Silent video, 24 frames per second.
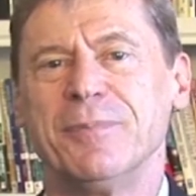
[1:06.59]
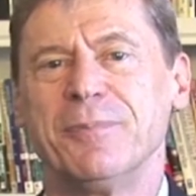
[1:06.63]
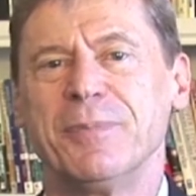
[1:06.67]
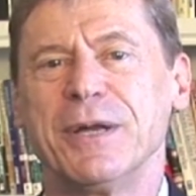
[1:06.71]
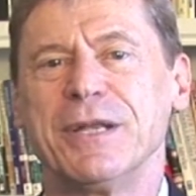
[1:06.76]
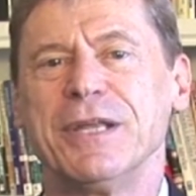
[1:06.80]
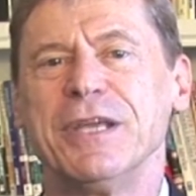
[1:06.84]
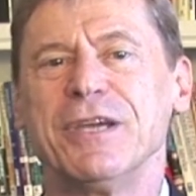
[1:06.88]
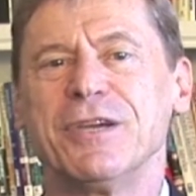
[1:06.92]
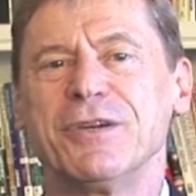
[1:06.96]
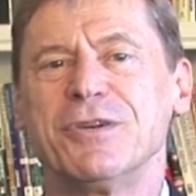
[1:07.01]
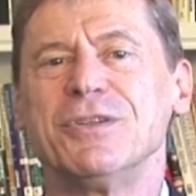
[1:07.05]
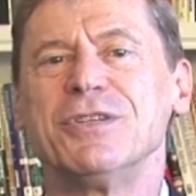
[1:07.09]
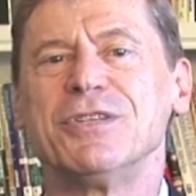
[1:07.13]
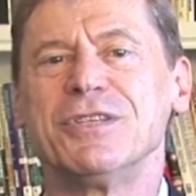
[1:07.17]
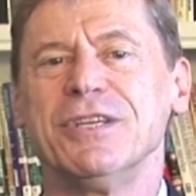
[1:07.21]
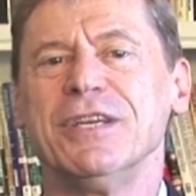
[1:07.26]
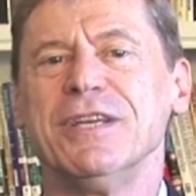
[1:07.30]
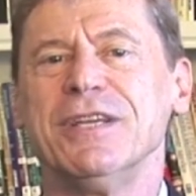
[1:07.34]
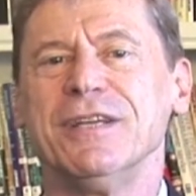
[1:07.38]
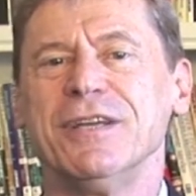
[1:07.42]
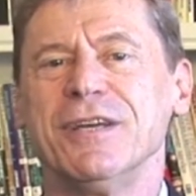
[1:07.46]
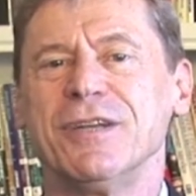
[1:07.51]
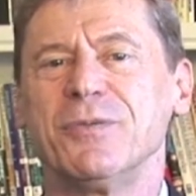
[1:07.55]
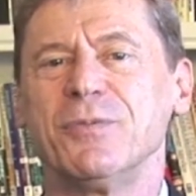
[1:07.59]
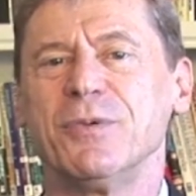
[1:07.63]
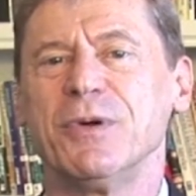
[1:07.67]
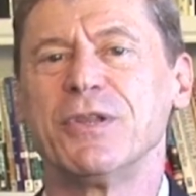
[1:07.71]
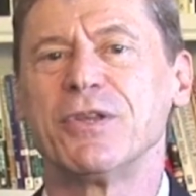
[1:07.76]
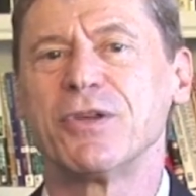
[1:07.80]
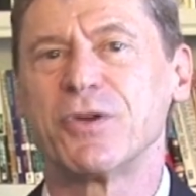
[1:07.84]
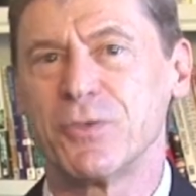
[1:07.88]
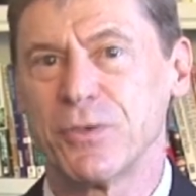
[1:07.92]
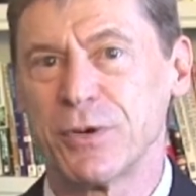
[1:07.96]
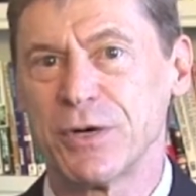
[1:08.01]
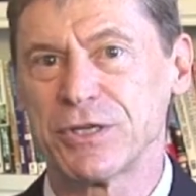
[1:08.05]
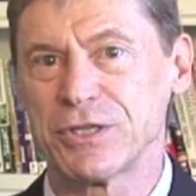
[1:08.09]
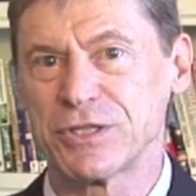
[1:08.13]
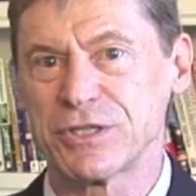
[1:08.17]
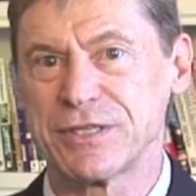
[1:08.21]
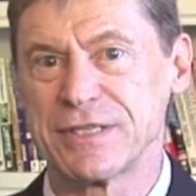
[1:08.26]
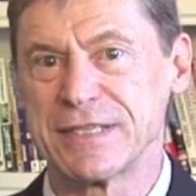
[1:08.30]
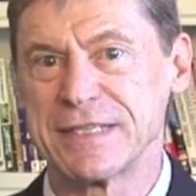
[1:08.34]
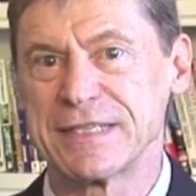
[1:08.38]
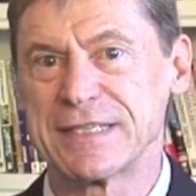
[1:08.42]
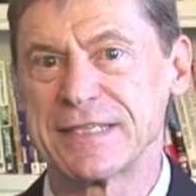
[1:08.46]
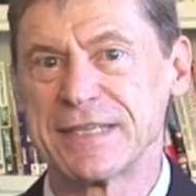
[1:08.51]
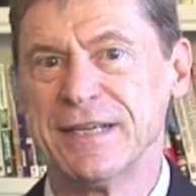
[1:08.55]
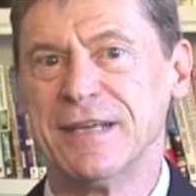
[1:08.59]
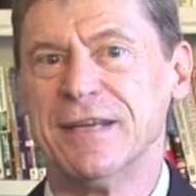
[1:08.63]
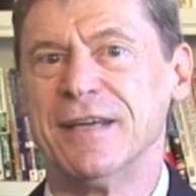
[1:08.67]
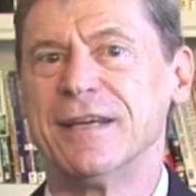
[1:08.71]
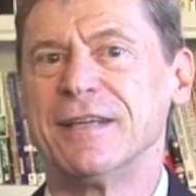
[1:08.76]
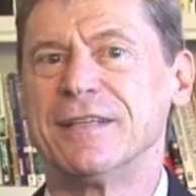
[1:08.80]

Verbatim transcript: but he continued with questions